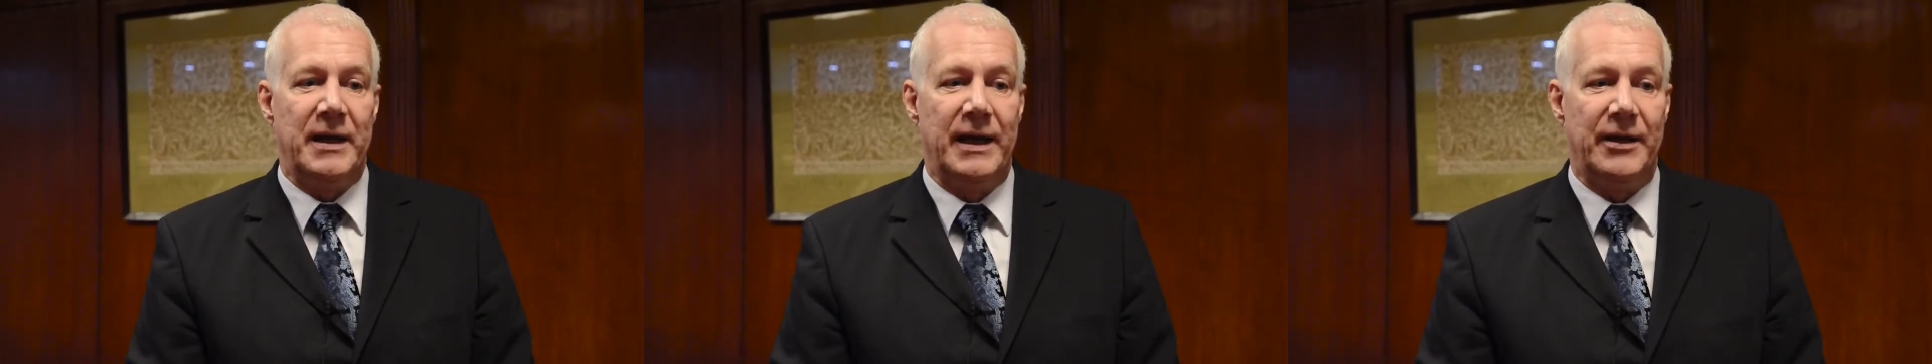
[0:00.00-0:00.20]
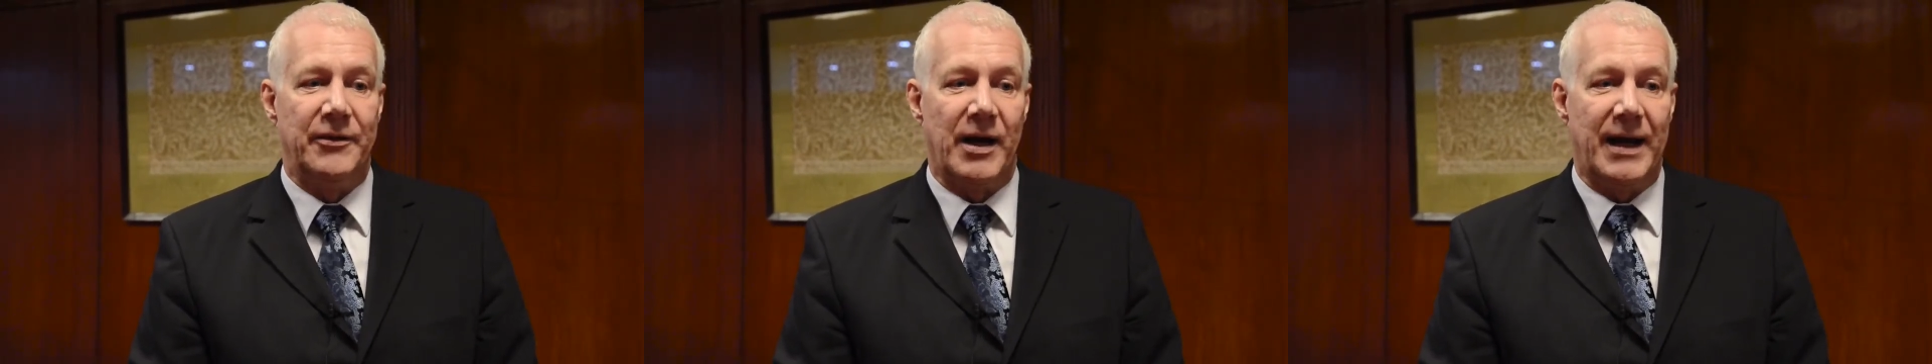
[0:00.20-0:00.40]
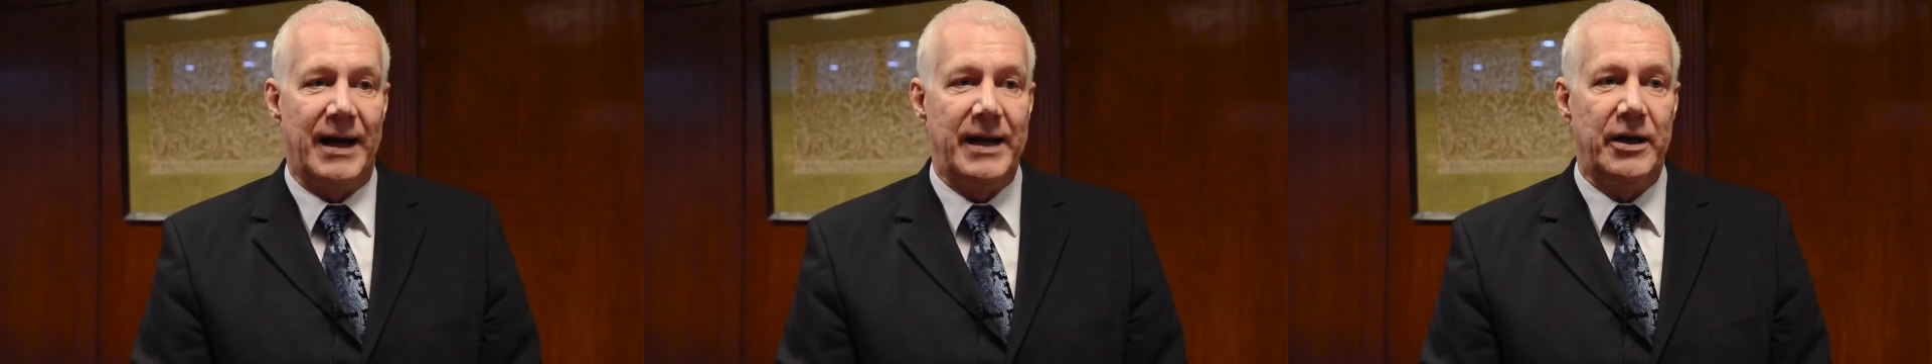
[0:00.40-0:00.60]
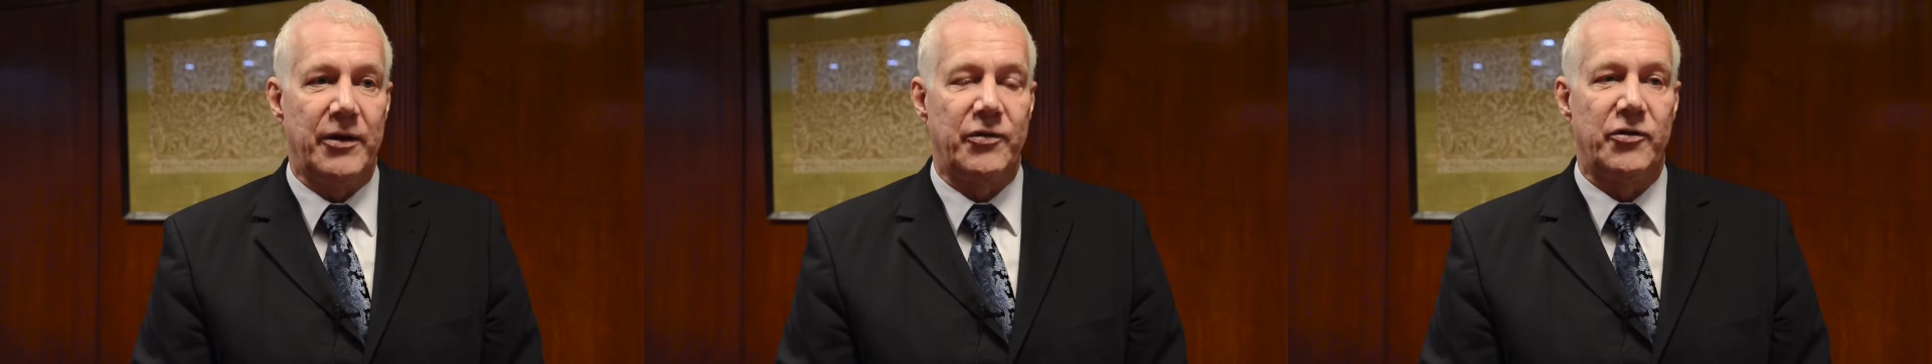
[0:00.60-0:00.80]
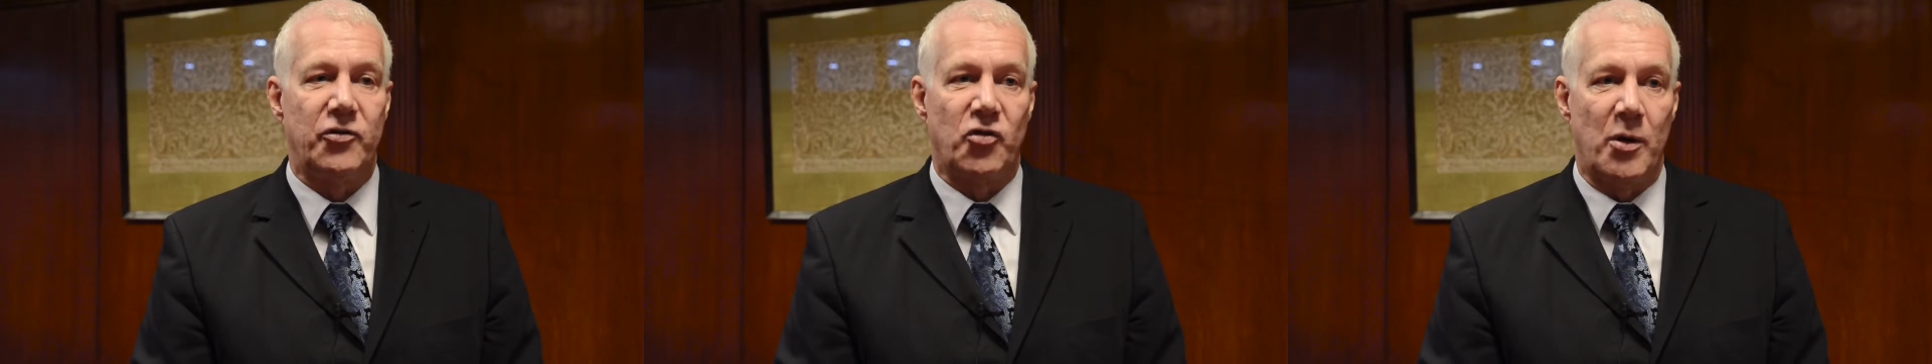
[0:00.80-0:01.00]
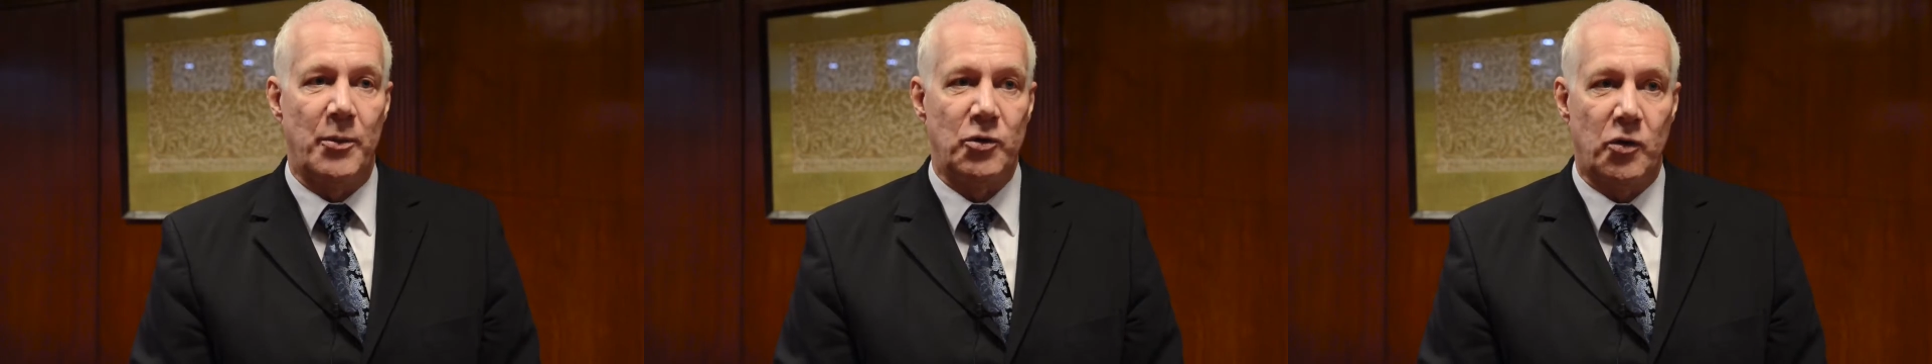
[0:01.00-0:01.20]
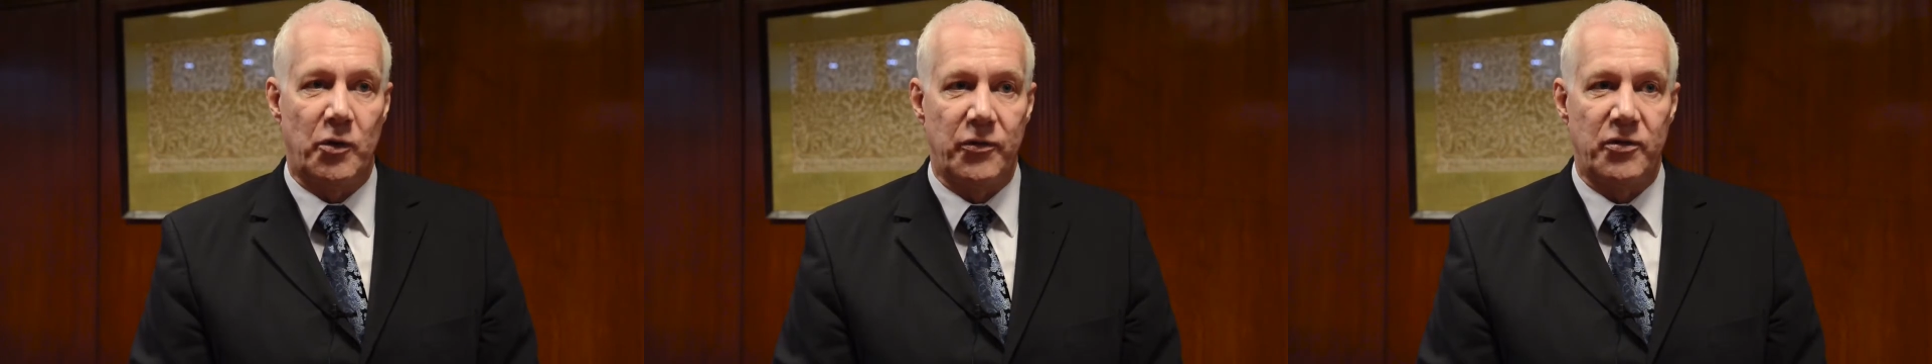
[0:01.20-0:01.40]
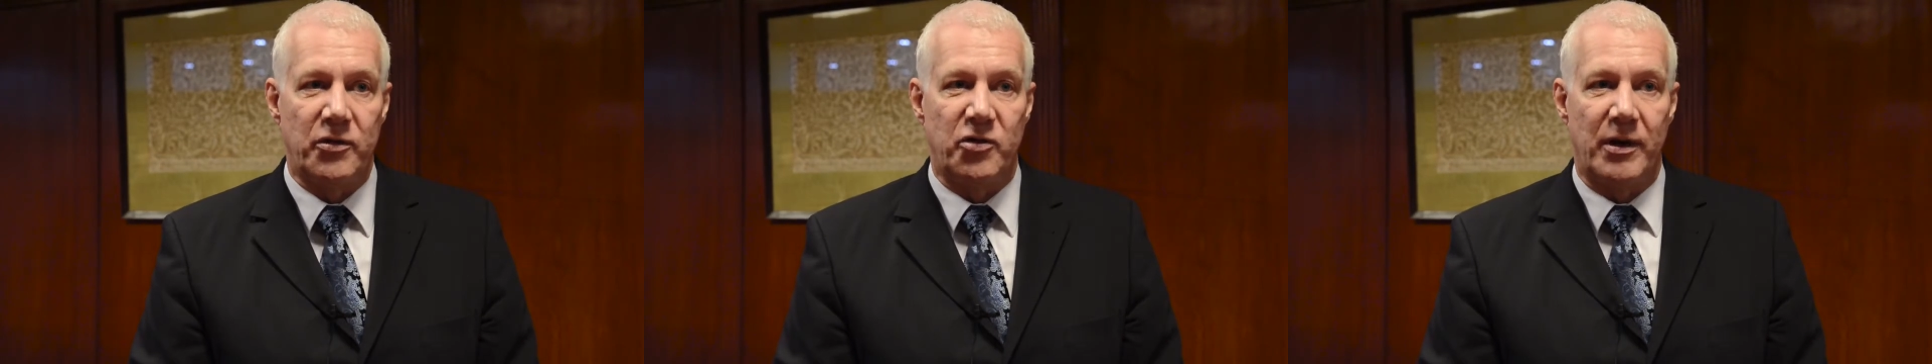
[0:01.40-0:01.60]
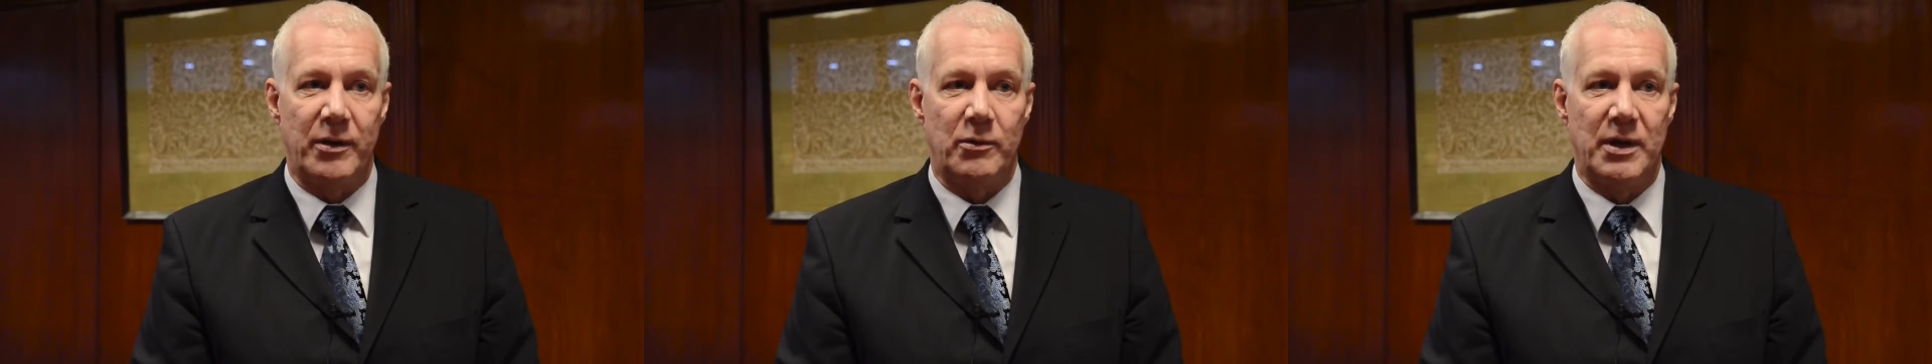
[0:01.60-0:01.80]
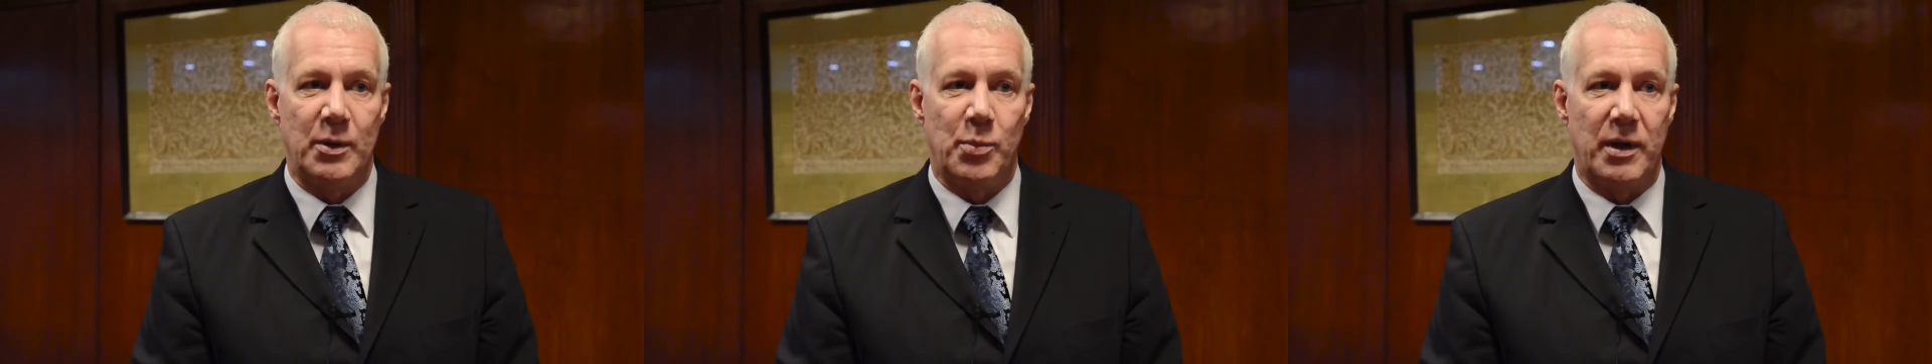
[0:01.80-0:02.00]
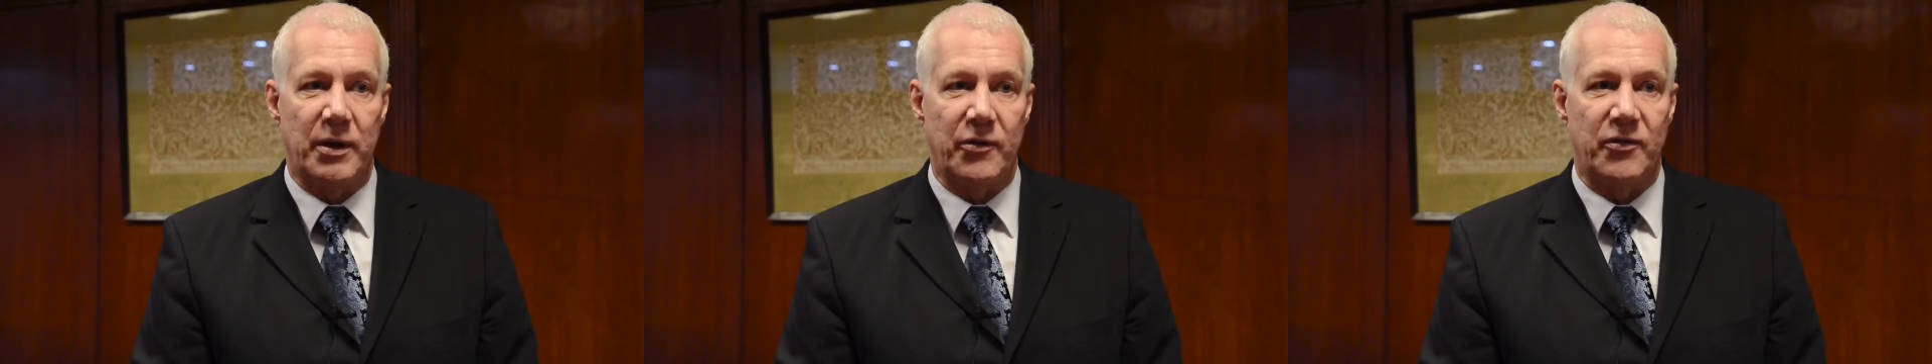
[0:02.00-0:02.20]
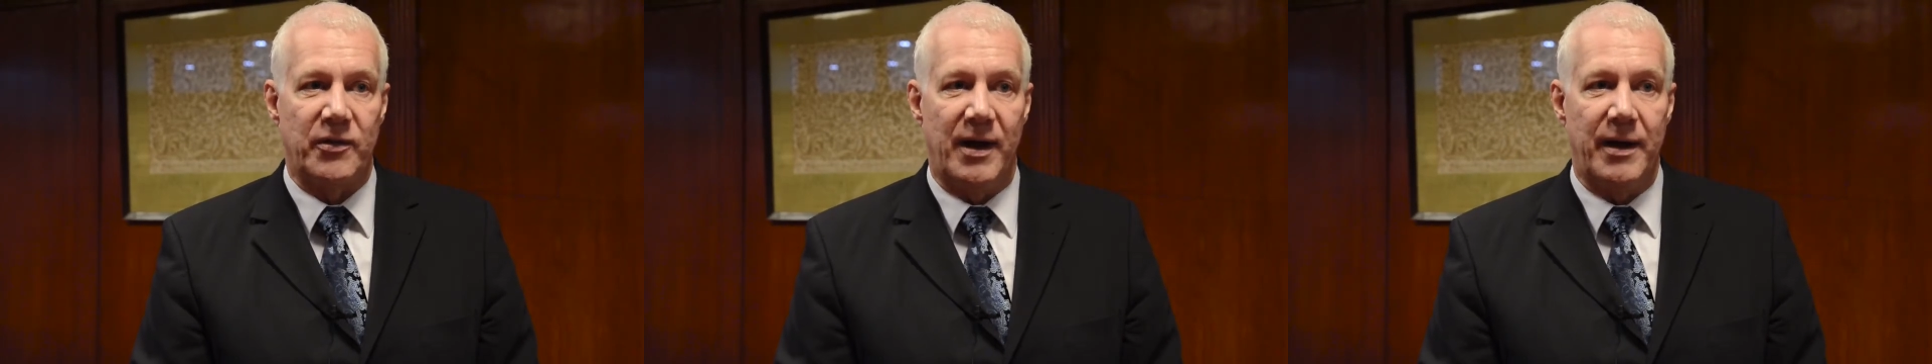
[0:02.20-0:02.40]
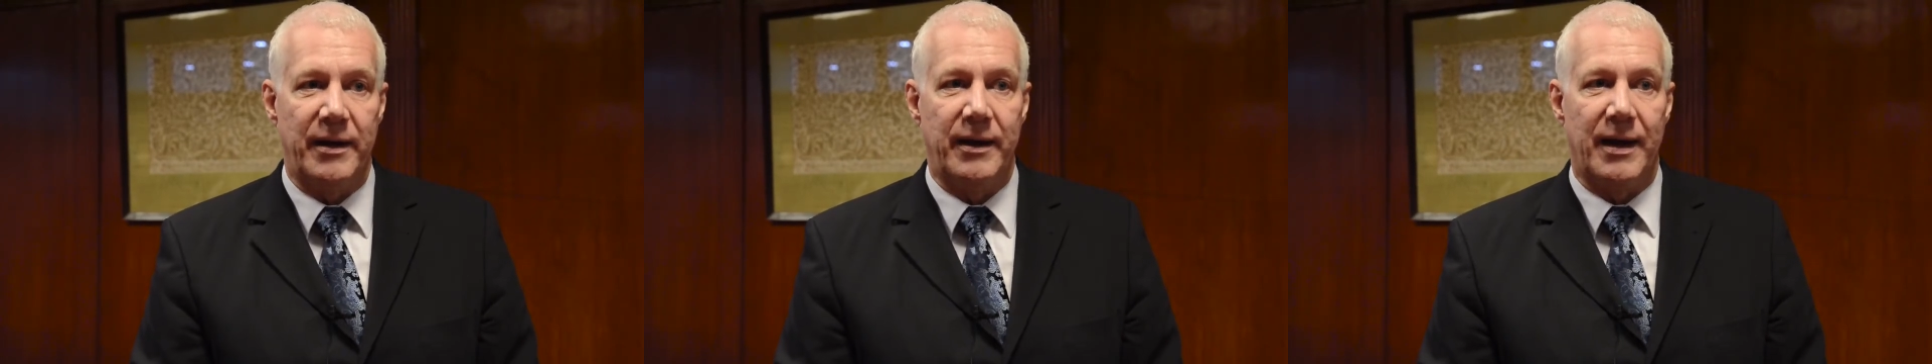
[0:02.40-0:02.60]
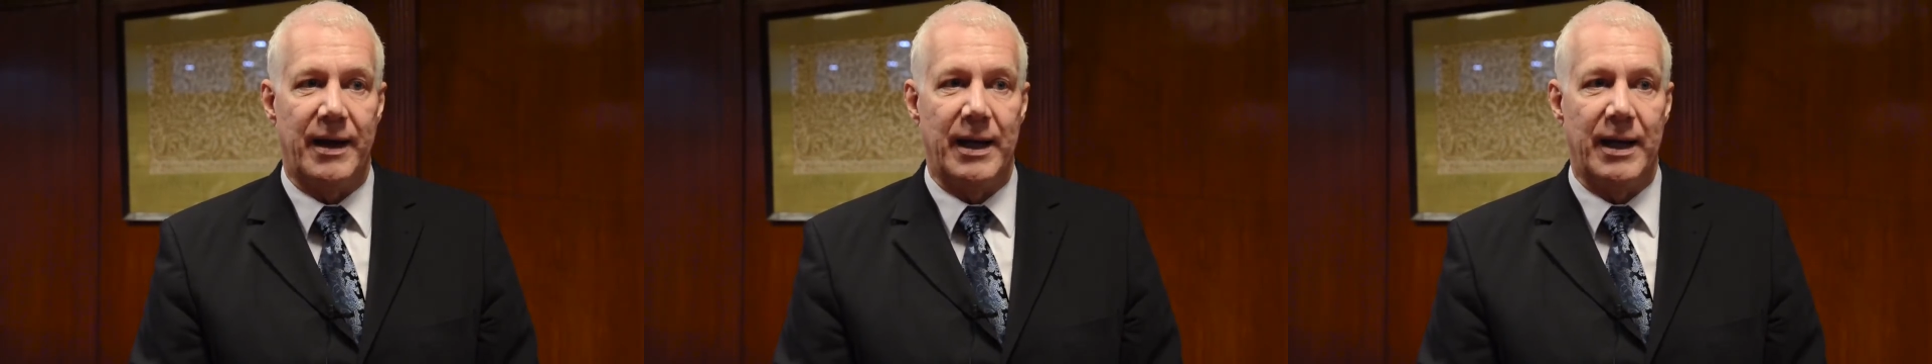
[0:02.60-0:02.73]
And I, as the German Consul General in Pakistan,